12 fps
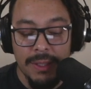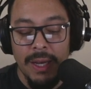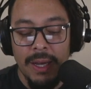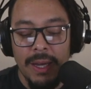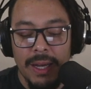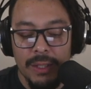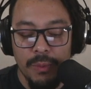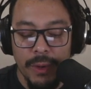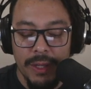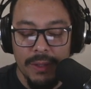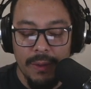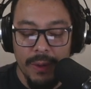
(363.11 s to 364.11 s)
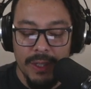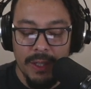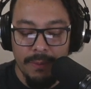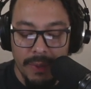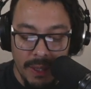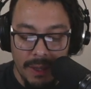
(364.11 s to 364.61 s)
is when it's going to
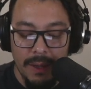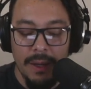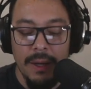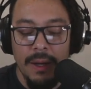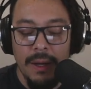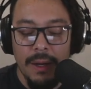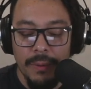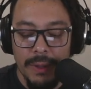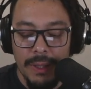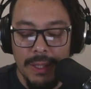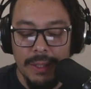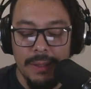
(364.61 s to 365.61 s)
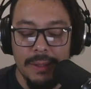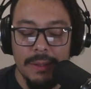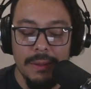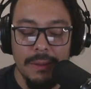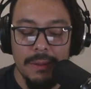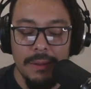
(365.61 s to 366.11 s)
be released
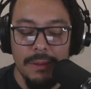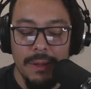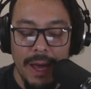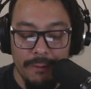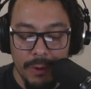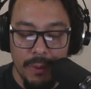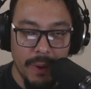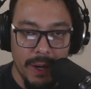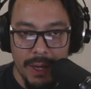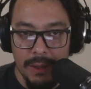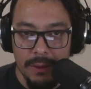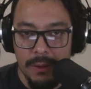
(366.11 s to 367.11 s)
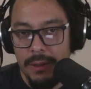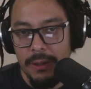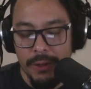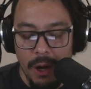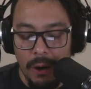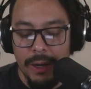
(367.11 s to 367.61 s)
everywhere else, so your
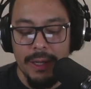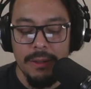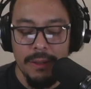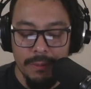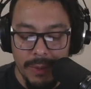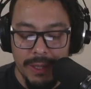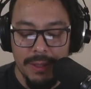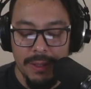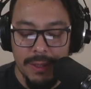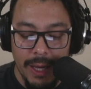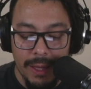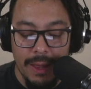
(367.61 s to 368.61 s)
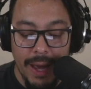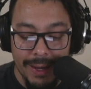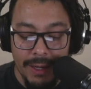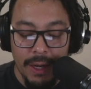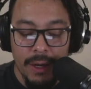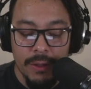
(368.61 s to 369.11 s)
Targets and places like that.
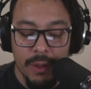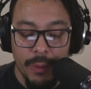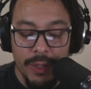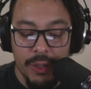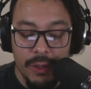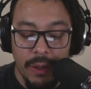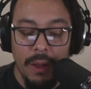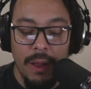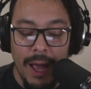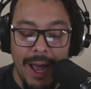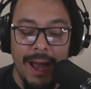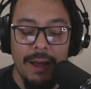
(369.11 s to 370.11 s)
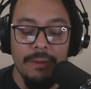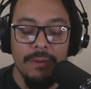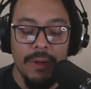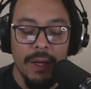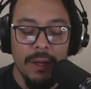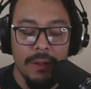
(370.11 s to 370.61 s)
So we still have
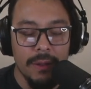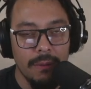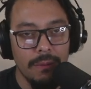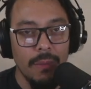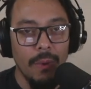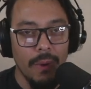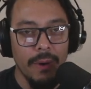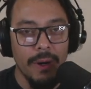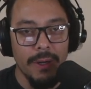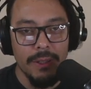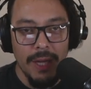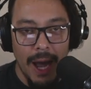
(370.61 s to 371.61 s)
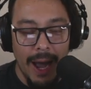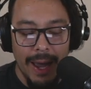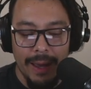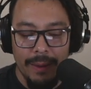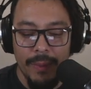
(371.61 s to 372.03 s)
some more time